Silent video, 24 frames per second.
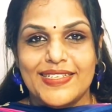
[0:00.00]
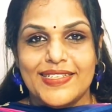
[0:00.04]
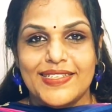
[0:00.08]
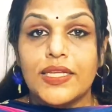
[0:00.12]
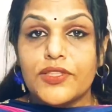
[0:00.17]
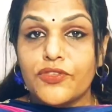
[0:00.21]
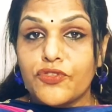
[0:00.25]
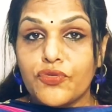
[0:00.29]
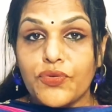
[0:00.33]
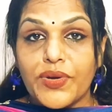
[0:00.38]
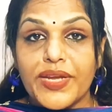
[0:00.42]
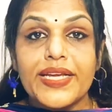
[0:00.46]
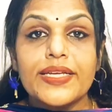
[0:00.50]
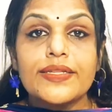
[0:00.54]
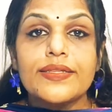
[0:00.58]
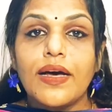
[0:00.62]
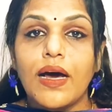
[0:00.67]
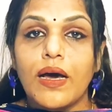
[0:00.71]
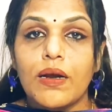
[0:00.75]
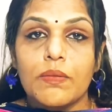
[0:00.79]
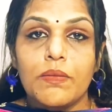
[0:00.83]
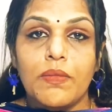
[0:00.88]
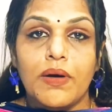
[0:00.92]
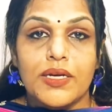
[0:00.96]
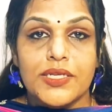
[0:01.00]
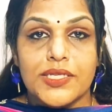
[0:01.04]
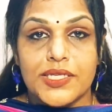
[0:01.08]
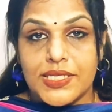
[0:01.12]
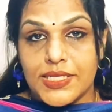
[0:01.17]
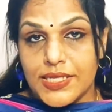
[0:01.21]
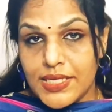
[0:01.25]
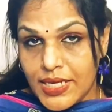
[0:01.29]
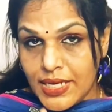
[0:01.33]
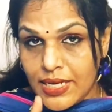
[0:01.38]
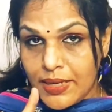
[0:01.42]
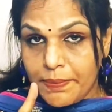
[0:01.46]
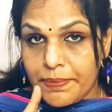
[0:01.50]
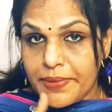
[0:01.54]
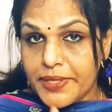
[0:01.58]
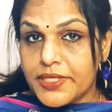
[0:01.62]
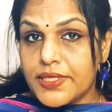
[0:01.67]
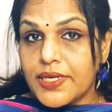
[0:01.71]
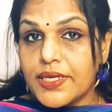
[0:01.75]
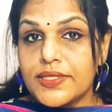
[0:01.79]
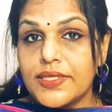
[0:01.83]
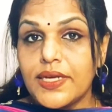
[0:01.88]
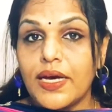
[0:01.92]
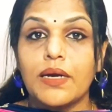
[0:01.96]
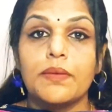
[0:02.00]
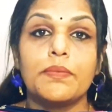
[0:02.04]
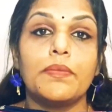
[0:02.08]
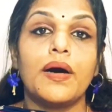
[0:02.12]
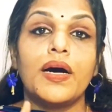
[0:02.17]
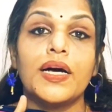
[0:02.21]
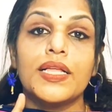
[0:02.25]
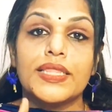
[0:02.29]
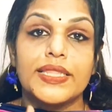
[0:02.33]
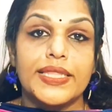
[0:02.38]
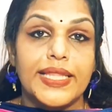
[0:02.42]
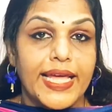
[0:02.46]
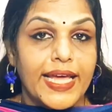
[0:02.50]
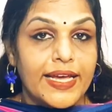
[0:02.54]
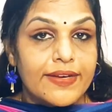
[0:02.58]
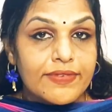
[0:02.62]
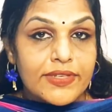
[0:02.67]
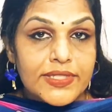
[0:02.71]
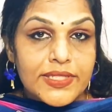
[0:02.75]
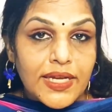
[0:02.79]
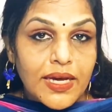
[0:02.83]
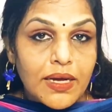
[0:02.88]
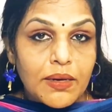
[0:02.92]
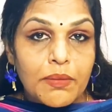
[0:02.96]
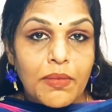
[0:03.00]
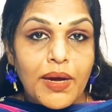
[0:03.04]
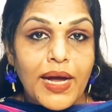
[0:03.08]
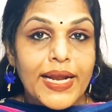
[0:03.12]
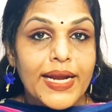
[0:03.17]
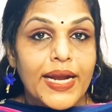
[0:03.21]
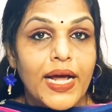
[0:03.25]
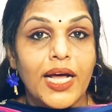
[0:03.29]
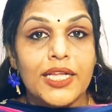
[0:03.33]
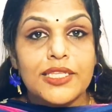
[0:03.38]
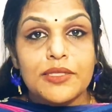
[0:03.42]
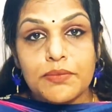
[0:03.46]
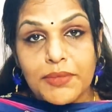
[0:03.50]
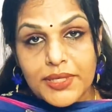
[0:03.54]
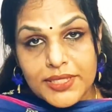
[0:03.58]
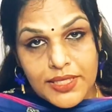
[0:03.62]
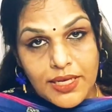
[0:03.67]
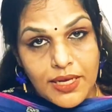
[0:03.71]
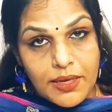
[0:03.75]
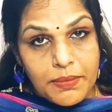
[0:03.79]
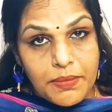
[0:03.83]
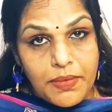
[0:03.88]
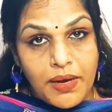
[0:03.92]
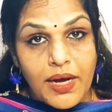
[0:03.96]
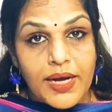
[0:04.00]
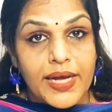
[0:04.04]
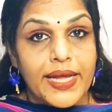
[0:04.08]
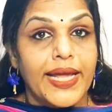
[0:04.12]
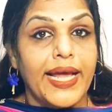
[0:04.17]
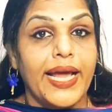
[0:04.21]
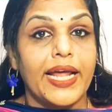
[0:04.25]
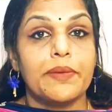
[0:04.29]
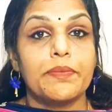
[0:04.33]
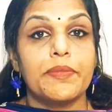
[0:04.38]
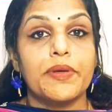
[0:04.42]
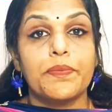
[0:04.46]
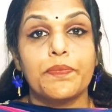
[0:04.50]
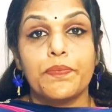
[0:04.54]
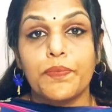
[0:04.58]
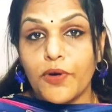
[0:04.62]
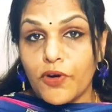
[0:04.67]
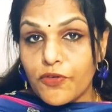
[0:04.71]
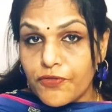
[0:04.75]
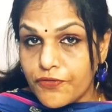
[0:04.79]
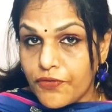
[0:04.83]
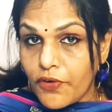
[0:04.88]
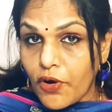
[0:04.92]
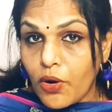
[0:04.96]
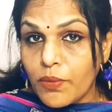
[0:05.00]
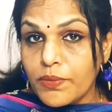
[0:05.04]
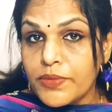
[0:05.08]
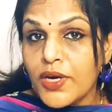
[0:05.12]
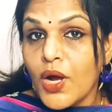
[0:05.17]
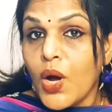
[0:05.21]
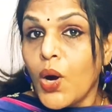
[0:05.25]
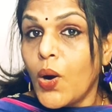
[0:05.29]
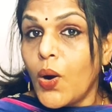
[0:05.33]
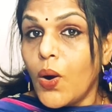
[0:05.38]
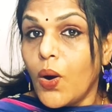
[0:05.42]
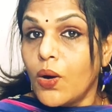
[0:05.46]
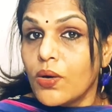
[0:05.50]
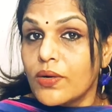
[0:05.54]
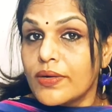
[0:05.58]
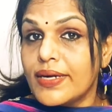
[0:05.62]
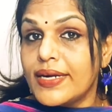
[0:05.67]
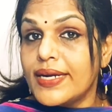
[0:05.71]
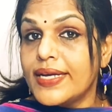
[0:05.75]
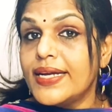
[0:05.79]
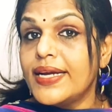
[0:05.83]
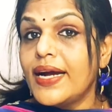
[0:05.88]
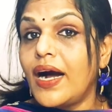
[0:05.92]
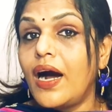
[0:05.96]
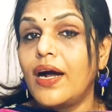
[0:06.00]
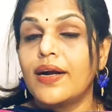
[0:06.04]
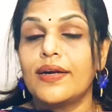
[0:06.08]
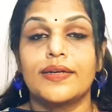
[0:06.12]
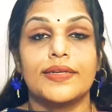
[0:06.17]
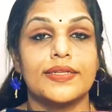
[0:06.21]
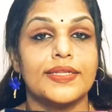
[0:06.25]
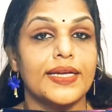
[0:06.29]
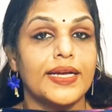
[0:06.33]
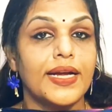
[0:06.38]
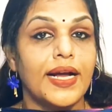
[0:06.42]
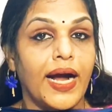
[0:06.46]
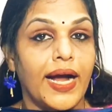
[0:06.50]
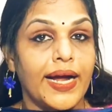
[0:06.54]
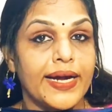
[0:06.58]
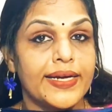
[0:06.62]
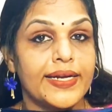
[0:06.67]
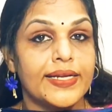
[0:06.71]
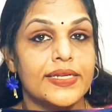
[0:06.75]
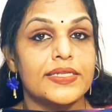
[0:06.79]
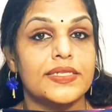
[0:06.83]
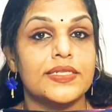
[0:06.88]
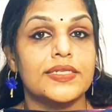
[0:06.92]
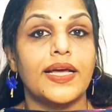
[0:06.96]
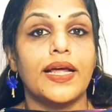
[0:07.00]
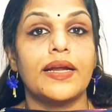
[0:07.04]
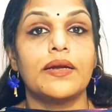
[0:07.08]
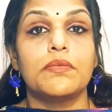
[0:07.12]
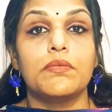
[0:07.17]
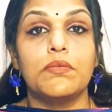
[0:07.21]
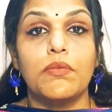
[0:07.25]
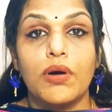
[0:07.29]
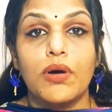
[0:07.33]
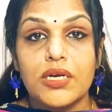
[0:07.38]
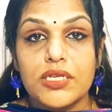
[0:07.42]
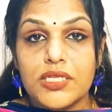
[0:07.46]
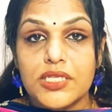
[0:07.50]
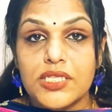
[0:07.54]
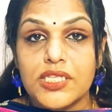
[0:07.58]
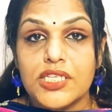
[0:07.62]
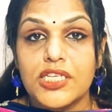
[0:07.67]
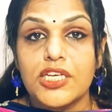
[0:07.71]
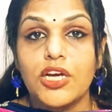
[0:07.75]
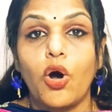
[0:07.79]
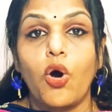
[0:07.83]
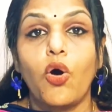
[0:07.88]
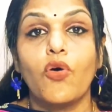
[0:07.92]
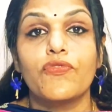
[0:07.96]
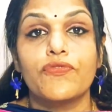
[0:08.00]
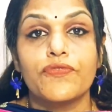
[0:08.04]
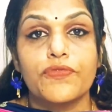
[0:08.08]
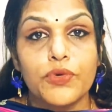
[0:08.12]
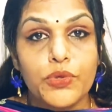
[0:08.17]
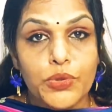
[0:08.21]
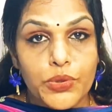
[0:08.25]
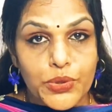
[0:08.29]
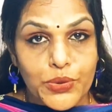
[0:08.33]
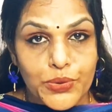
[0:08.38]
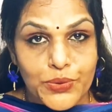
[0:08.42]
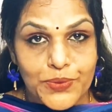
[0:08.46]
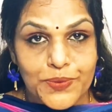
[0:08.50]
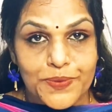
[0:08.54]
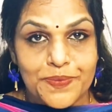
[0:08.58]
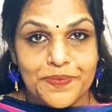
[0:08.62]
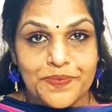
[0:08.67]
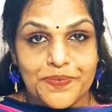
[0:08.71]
The 3 dharmas, Pitradharma, Devadharma and Atmadharma can be performed only under the guidance and mercy of Guru.